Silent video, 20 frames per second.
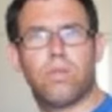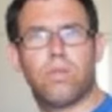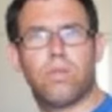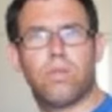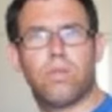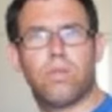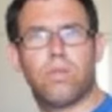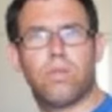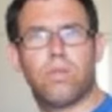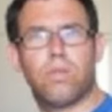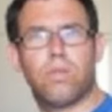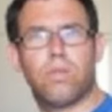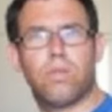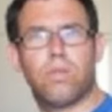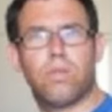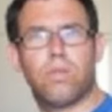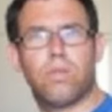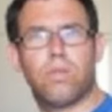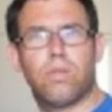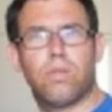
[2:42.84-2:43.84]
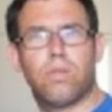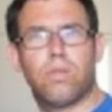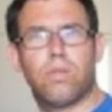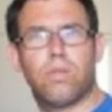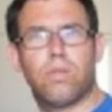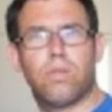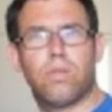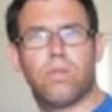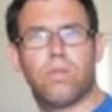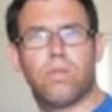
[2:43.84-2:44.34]

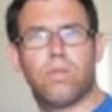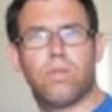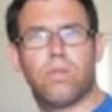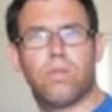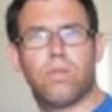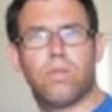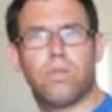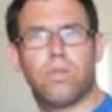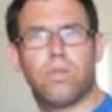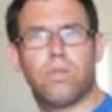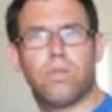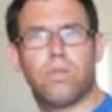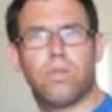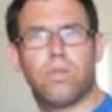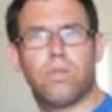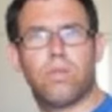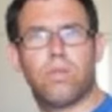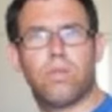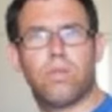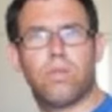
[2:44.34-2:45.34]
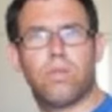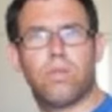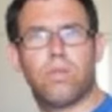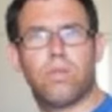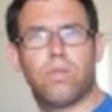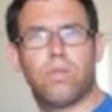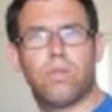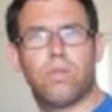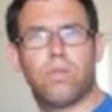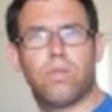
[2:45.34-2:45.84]

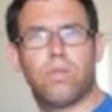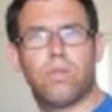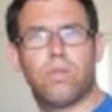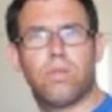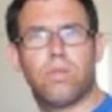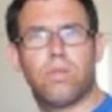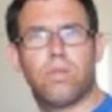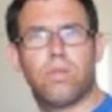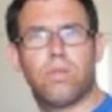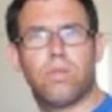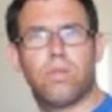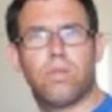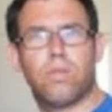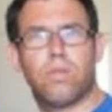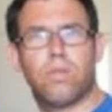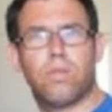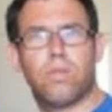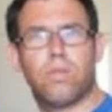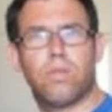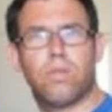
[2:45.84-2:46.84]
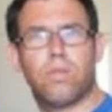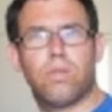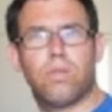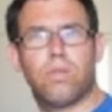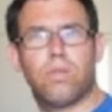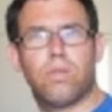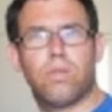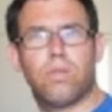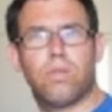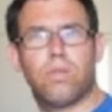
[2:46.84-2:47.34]

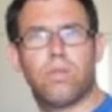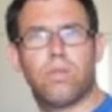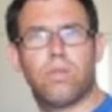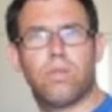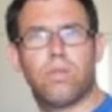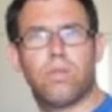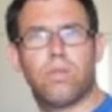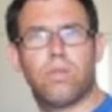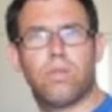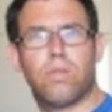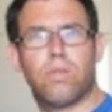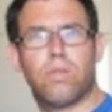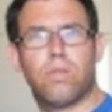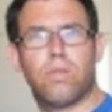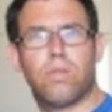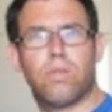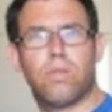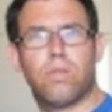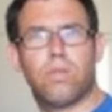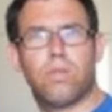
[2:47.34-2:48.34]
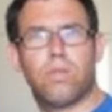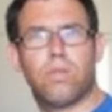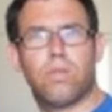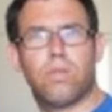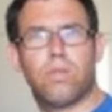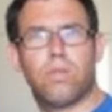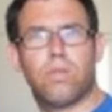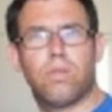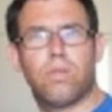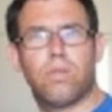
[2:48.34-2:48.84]

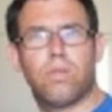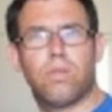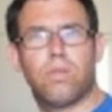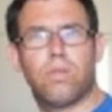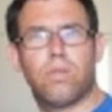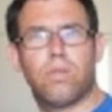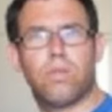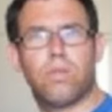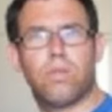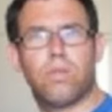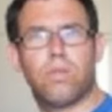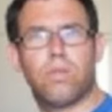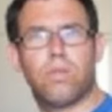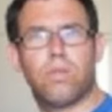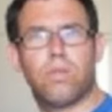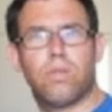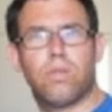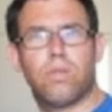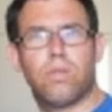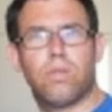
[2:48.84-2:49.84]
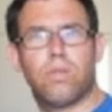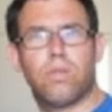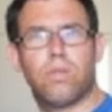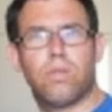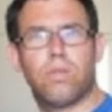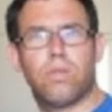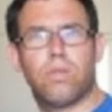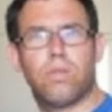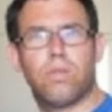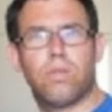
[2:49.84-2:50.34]

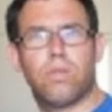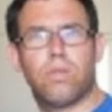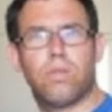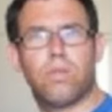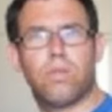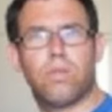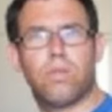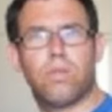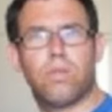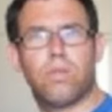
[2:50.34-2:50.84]
(no lip movement)